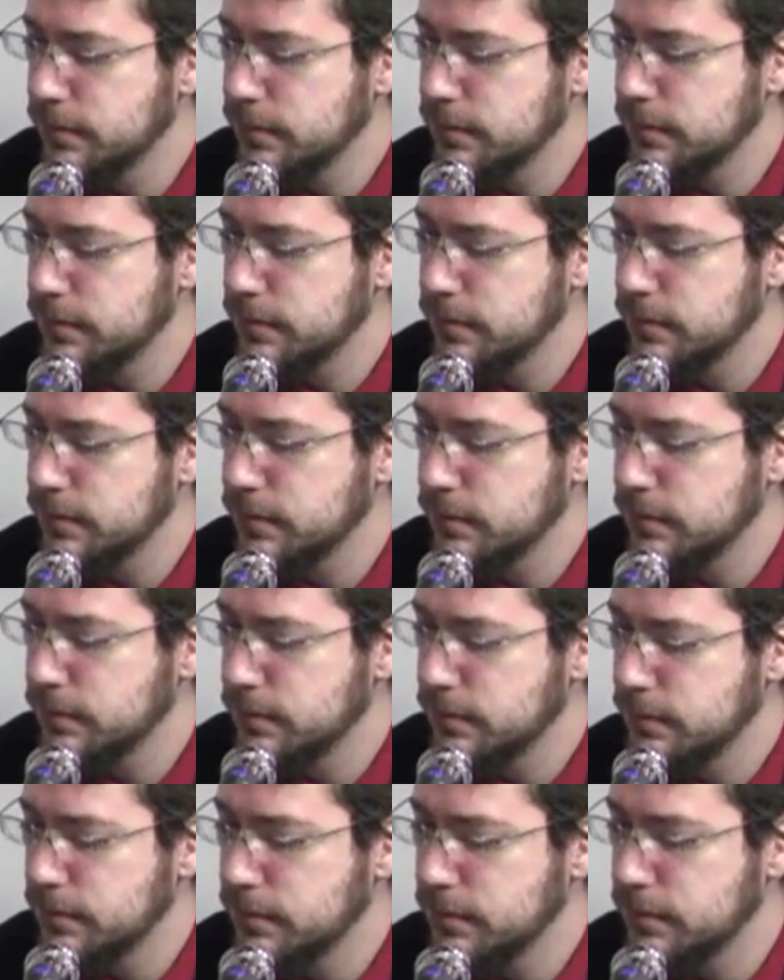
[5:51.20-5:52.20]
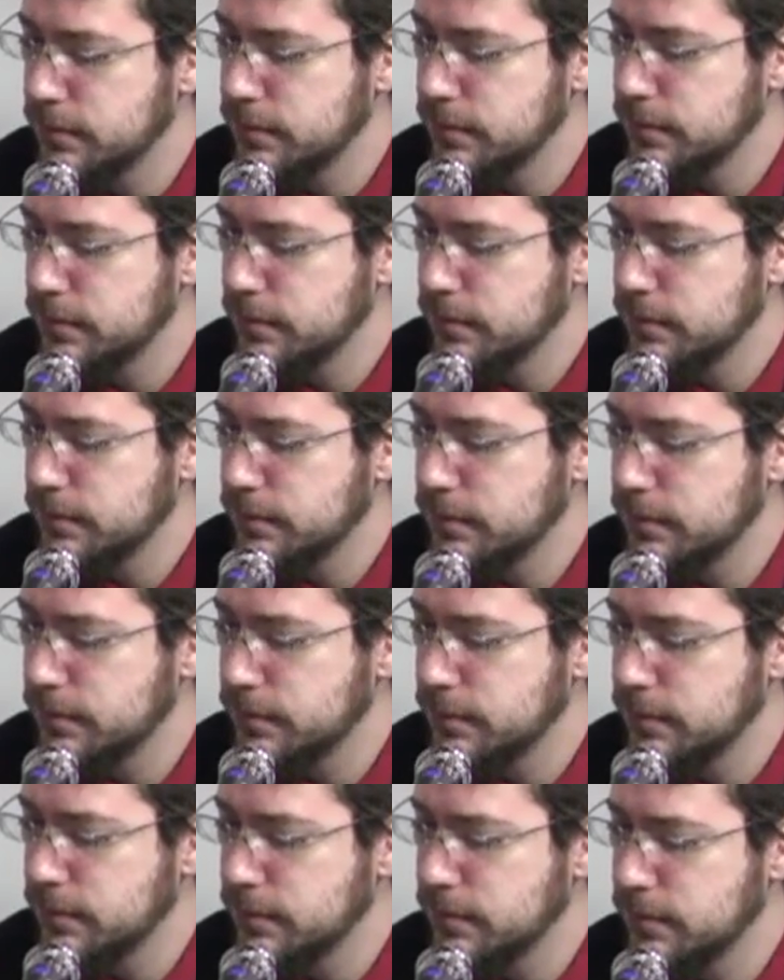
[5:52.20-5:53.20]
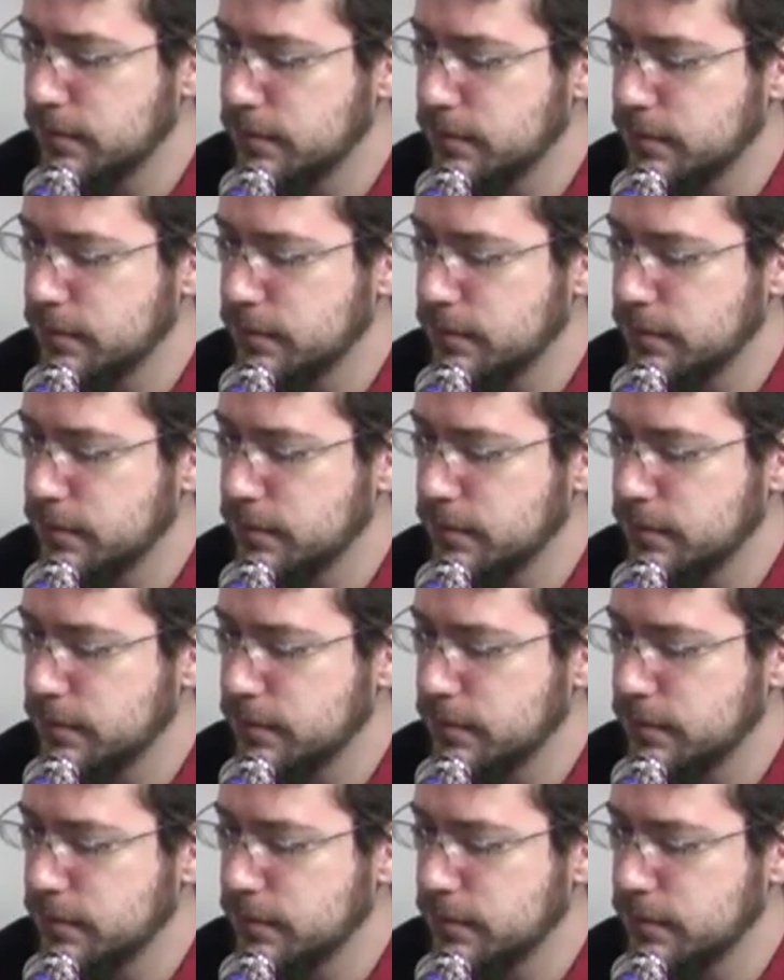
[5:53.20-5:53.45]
This person isn't speaking.